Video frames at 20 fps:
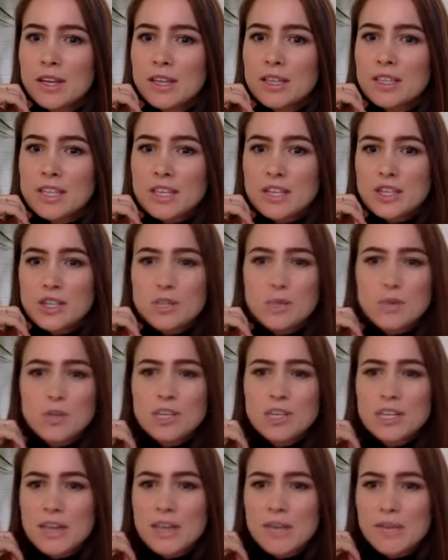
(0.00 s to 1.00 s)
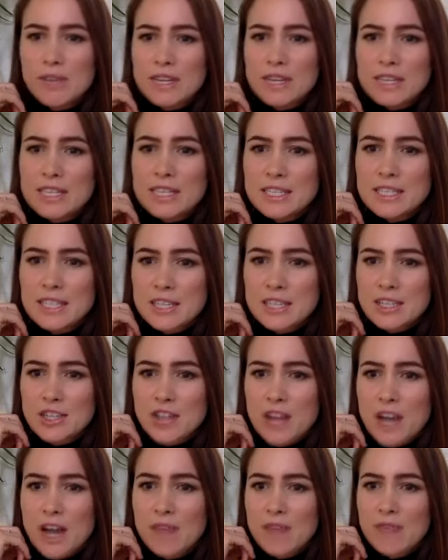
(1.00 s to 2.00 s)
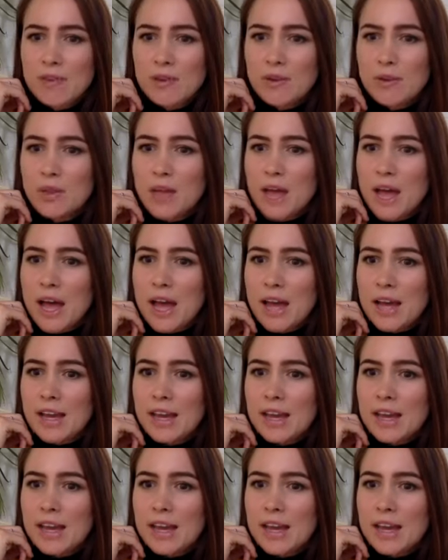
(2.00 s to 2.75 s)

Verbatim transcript: such as watching Netflix, etc. I feel like